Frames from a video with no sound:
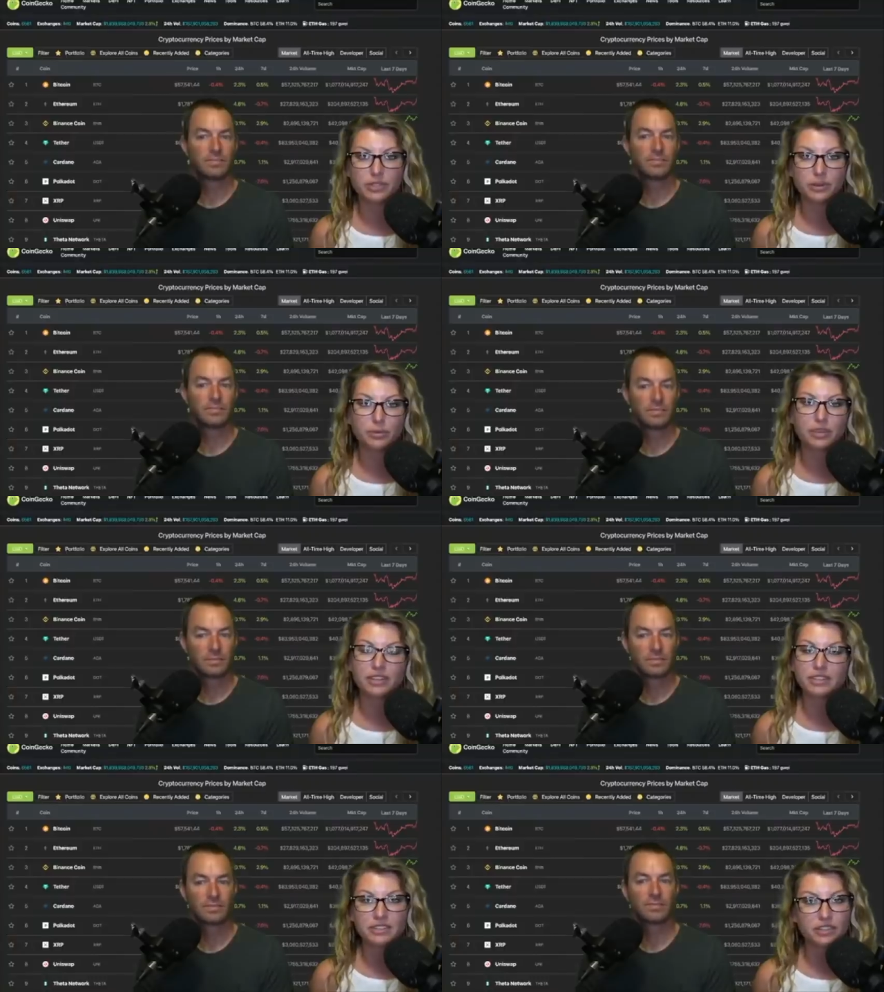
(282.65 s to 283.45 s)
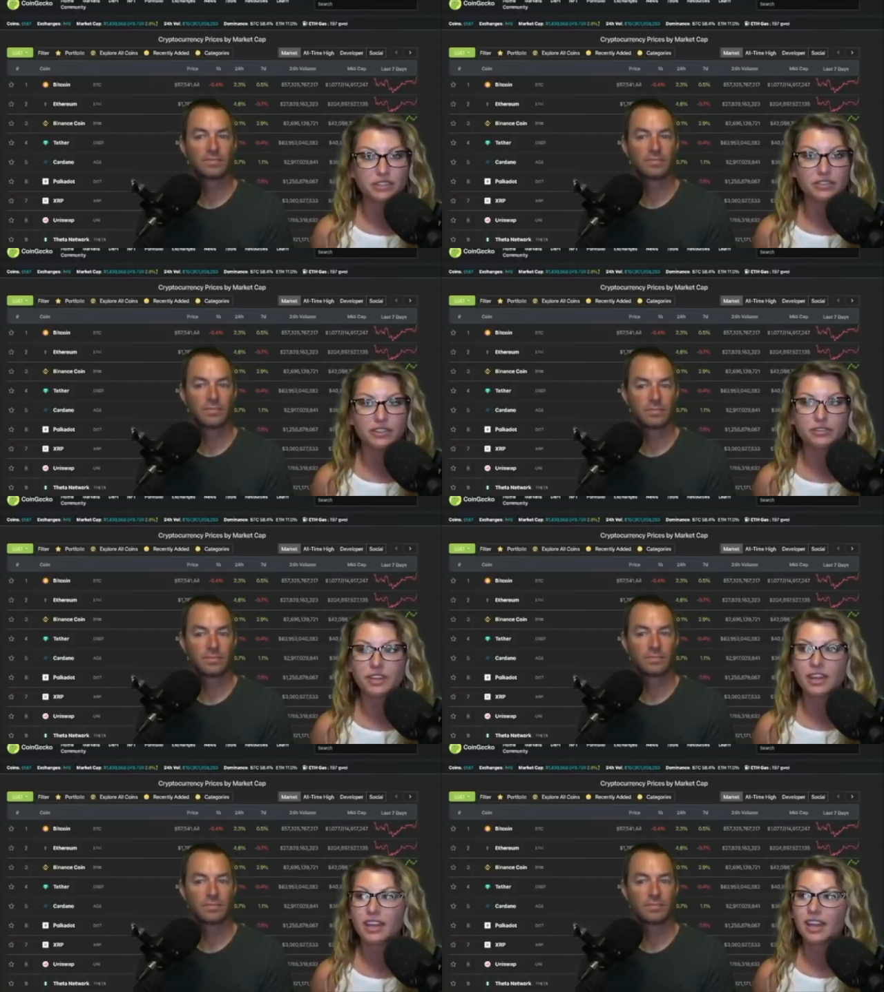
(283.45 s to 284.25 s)
Speaker 1: So being
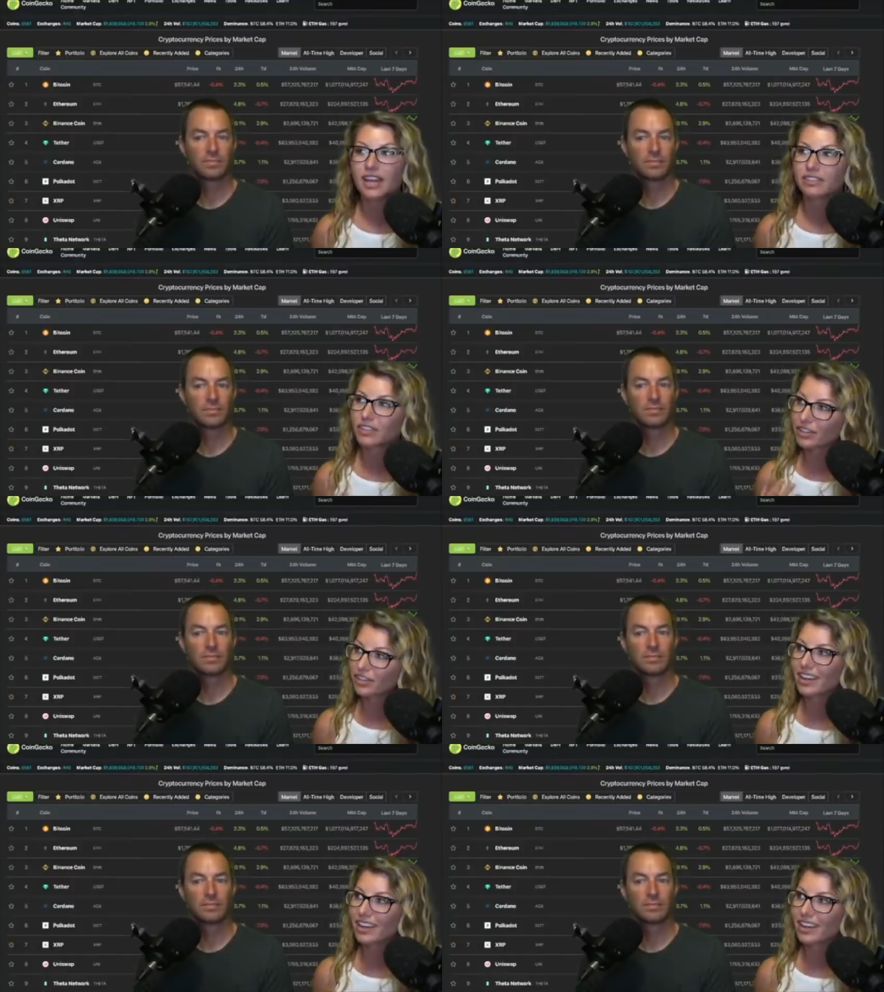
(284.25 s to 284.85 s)
conservative, having a good